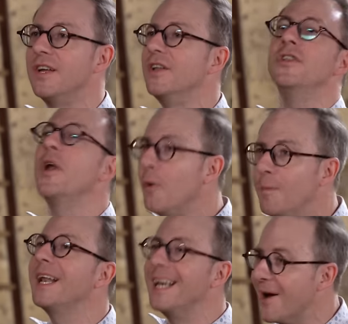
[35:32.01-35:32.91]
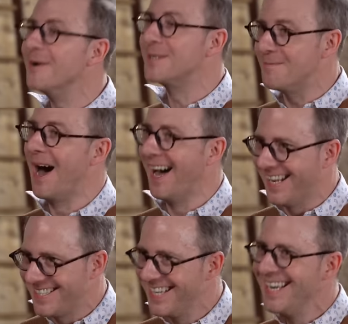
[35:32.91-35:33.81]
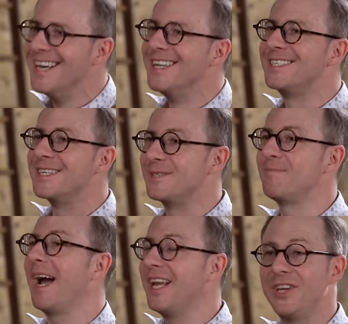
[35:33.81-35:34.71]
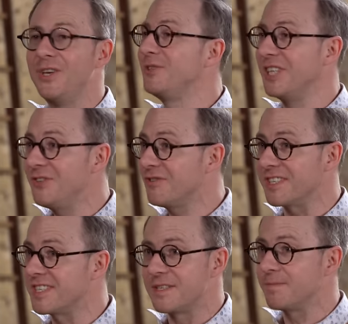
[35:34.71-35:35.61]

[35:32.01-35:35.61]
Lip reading: nobody knows about it, despite huge interest.